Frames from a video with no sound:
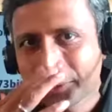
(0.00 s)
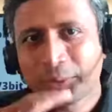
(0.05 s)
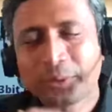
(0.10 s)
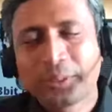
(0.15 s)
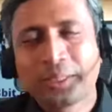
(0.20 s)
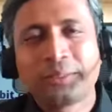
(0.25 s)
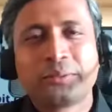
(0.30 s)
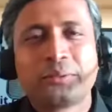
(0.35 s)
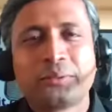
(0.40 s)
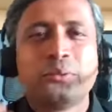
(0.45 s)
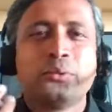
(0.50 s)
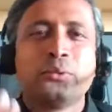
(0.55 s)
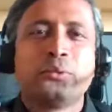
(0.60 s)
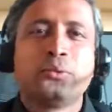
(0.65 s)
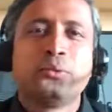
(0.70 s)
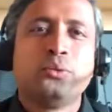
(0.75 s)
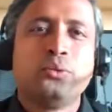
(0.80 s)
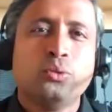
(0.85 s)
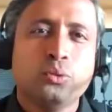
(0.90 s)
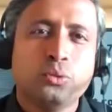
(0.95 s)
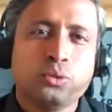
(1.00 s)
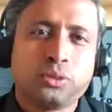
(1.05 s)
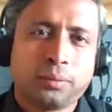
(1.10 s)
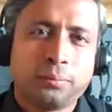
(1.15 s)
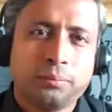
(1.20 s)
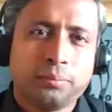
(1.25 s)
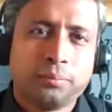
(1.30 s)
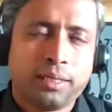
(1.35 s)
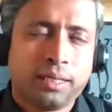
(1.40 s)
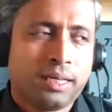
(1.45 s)
so you can do
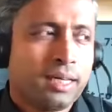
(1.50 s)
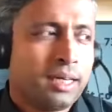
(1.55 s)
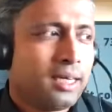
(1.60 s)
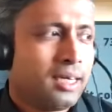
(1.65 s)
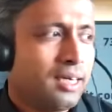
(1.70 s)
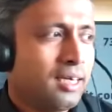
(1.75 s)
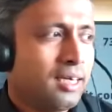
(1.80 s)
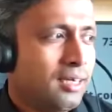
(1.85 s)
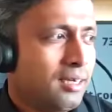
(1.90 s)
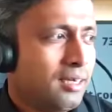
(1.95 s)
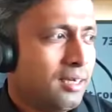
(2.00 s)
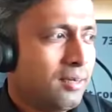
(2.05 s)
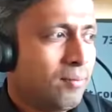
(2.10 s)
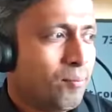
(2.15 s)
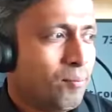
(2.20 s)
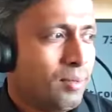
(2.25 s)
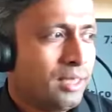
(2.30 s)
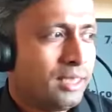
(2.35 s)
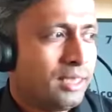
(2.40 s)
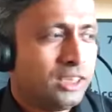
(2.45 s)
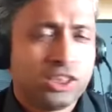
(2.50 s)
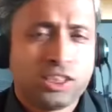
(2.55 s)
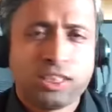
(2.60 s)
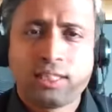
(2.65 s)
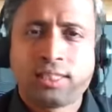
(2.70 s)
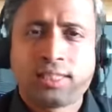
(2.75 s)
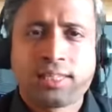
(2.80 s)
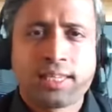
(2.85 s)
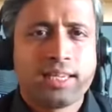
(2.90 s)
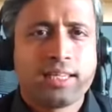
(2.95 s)
some
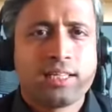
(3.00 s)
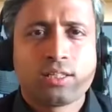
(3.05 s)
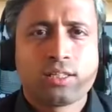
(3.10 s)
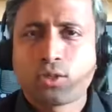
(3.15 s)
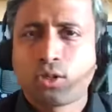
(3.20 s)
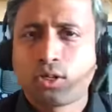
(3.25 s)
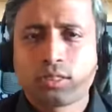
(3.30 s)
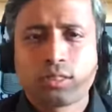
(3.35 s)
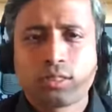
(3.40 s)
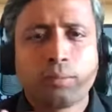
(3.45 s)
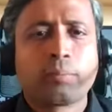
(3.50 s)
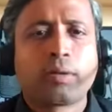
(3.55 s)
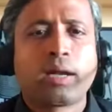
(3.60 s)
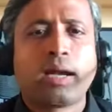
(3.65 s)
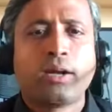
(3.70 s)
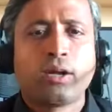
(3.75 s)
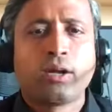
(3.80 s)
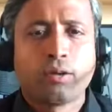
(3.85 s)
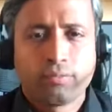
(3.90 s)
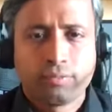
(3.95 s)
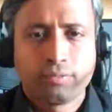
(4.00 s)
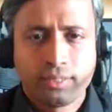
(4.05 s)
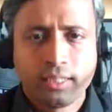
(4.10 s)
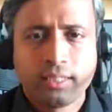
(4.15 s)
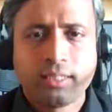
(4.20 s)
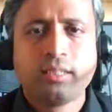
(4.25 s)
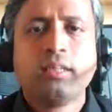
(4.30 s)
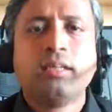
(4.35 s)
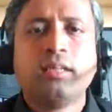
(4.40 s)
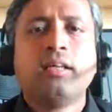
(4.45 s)
digital sales or some kind of
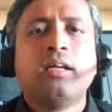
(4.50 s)
thing,